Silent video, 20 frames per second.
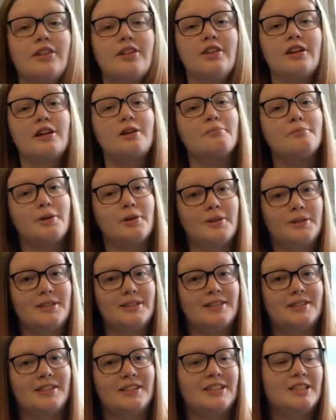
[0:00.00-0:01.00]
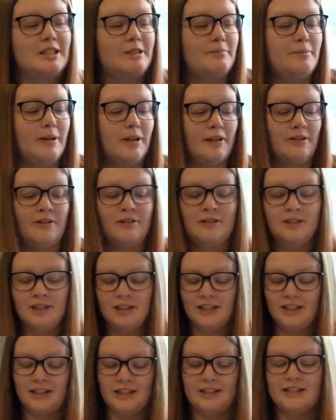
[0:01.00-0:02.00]
thing I'm most excited about
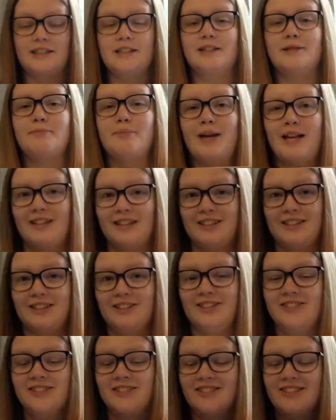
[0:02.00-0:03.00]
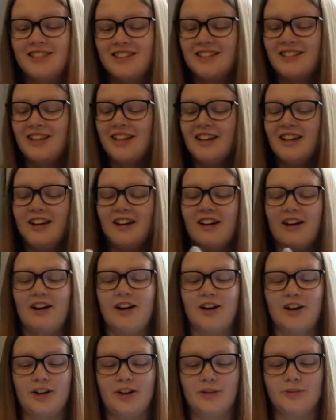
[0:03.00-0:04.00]
is these pencils.
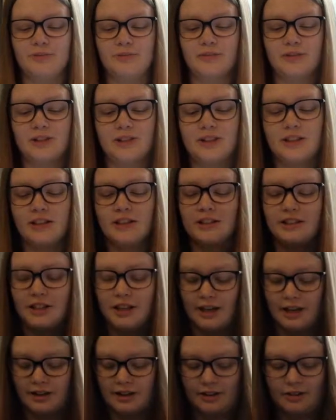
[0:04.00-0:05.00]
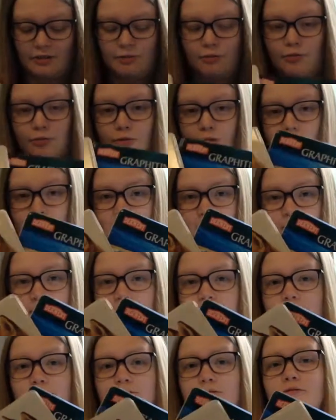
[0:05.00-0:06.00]
Because they're
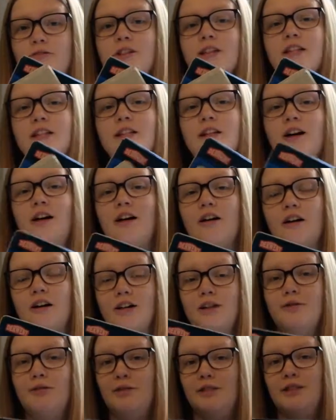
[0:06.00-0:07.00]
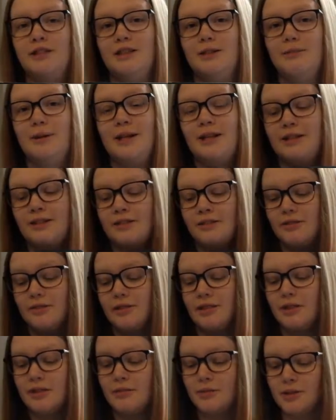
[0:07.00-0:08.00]
really, really high quality
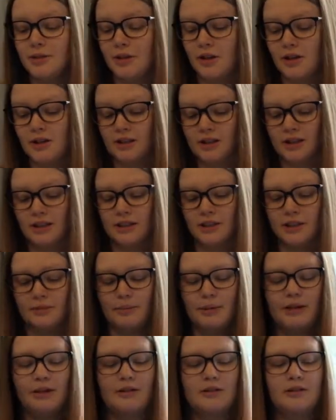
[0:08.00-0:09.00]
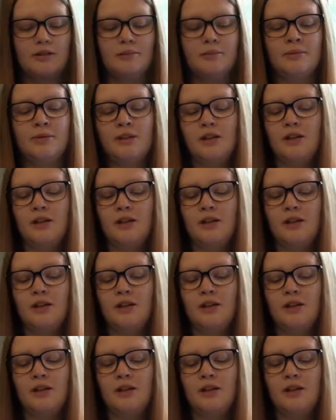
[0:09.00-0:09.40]
pencils and I'm so excited about them.